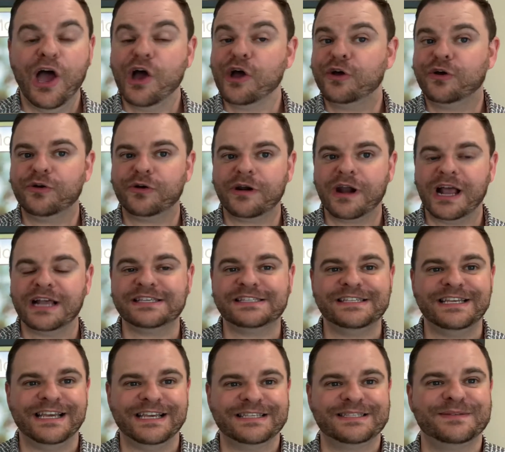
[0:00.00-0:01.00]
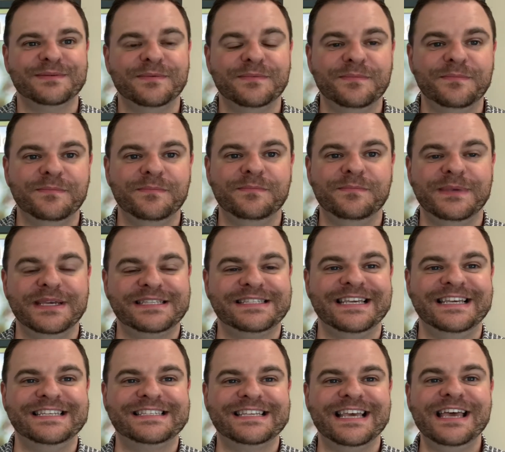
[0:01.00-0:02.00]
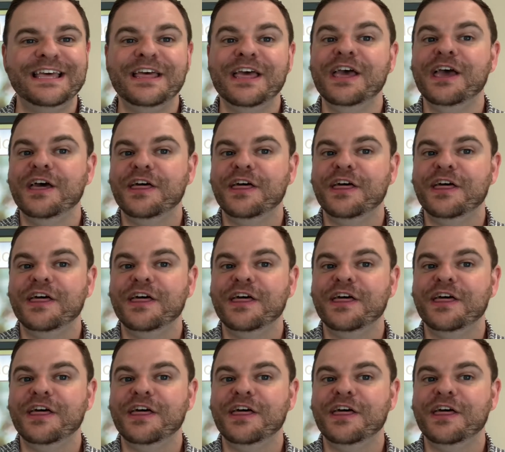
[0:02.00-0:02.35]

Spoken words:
Gracias, Miss Issa.